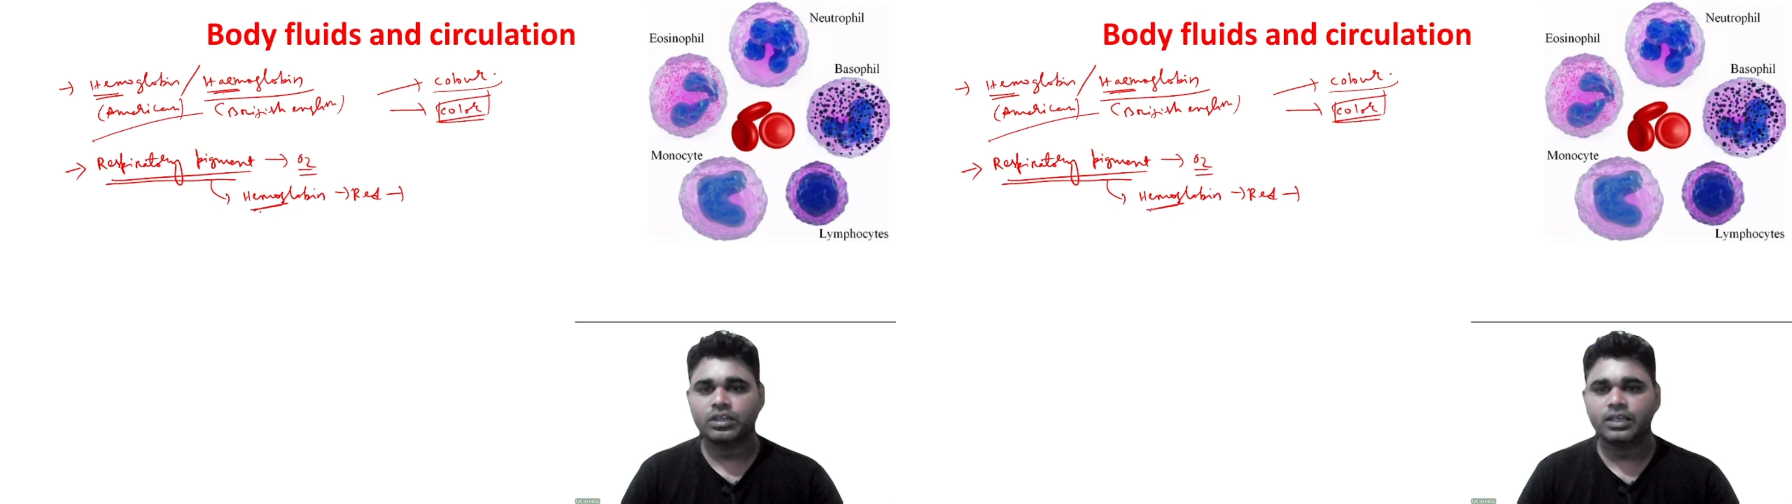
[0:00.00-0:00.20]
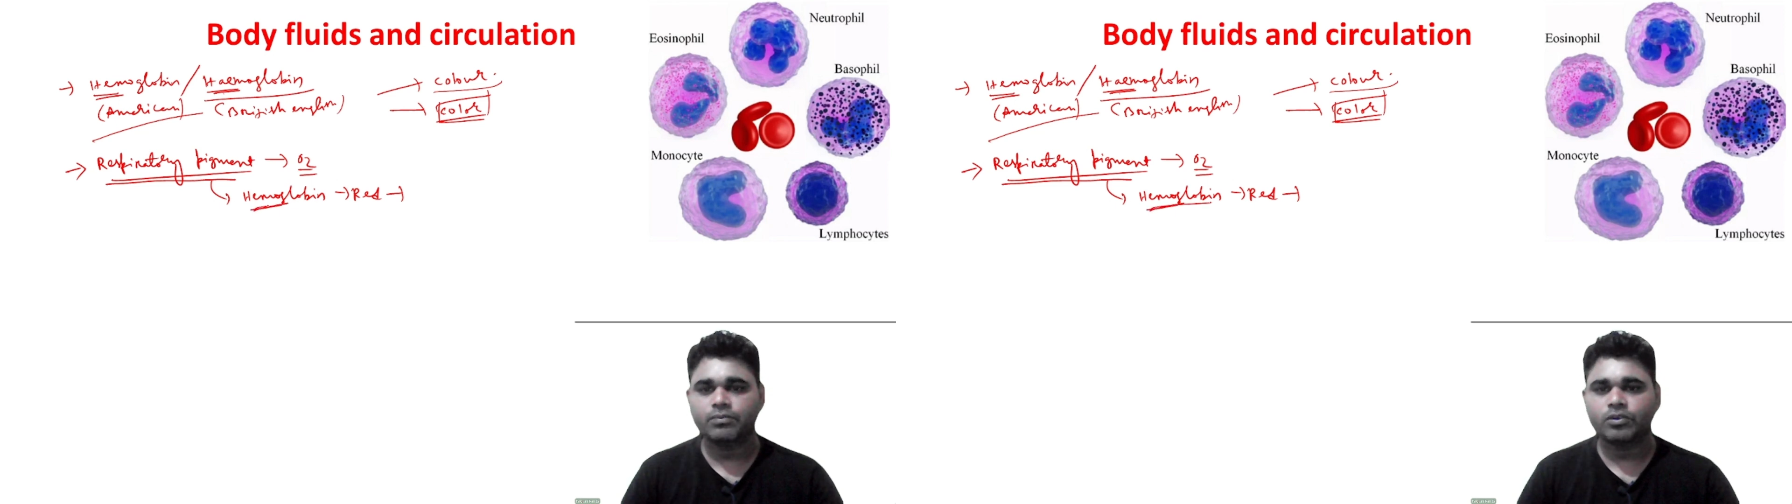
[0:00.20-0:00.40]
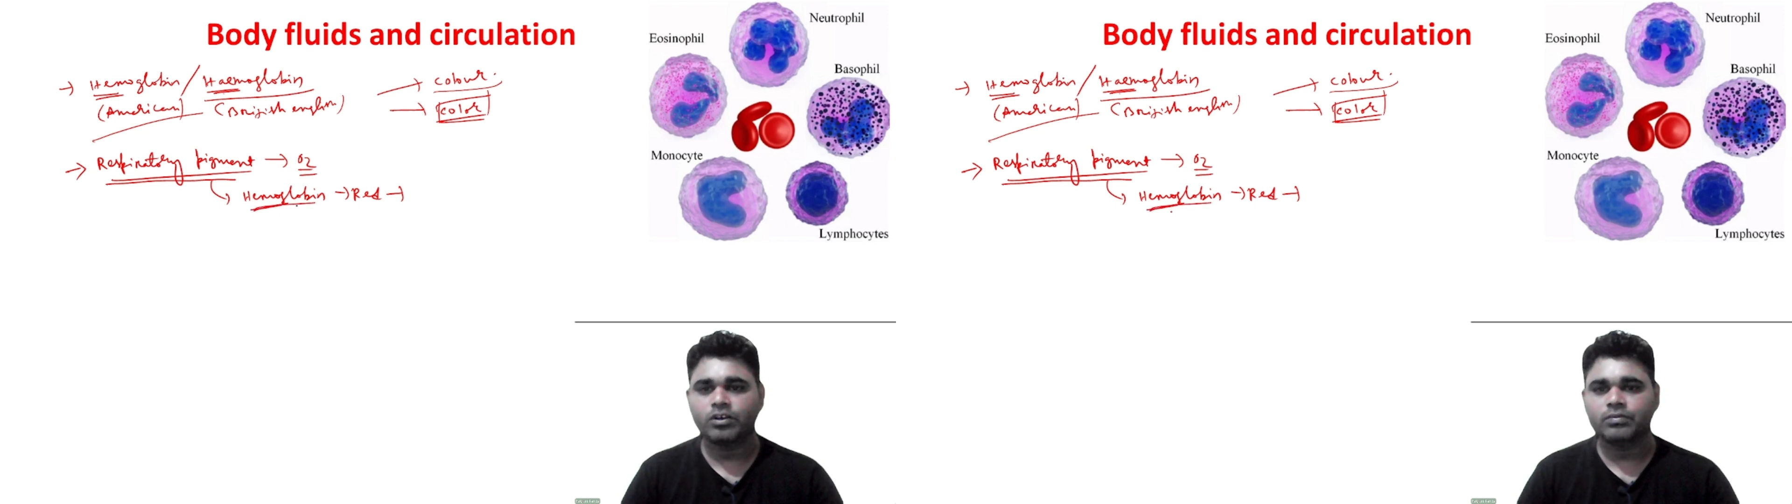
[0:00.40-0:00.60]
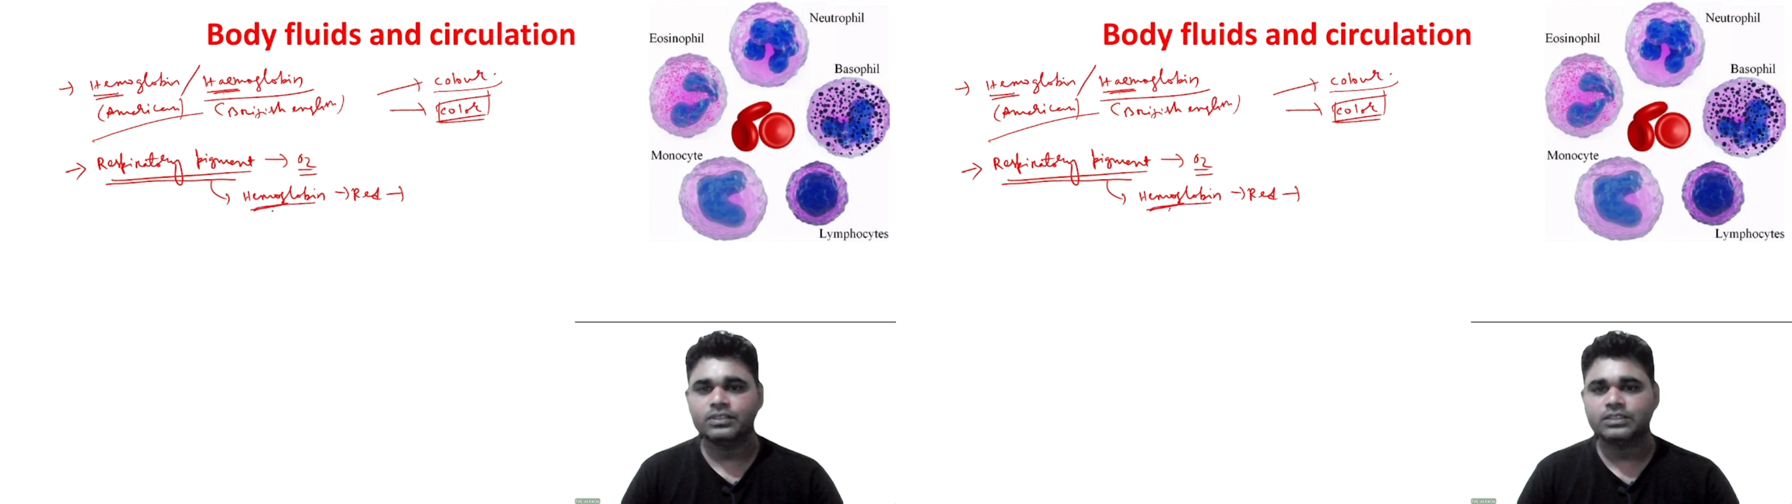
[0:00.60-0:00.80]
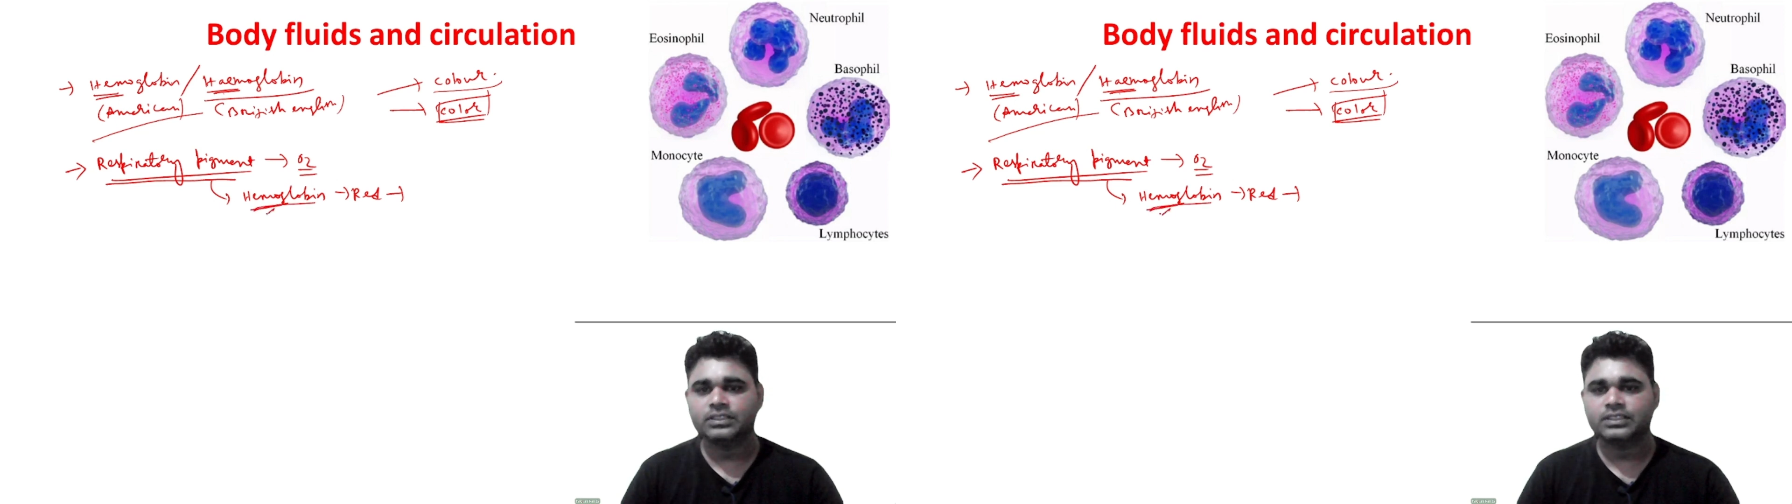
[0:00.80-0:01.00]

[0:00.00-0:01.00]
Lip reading: hemoglobin